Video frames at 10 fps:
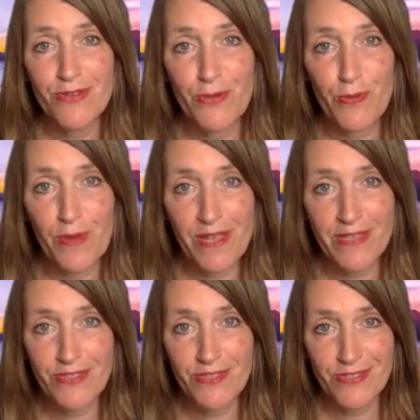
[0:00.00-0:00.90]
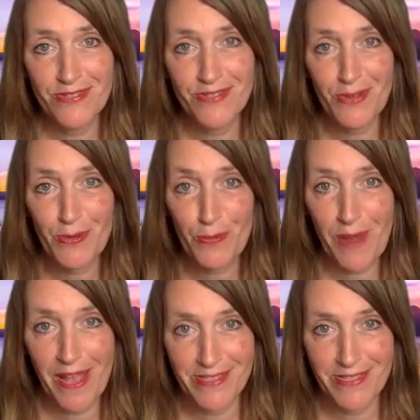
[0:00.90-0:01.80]
Grace,
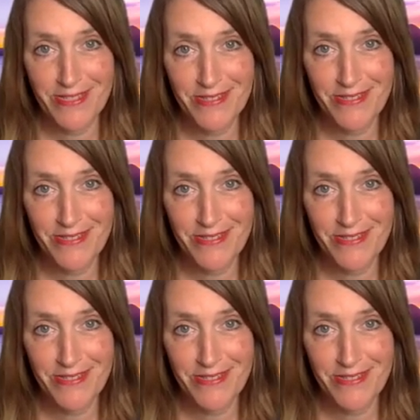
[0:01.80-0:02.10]
Grace.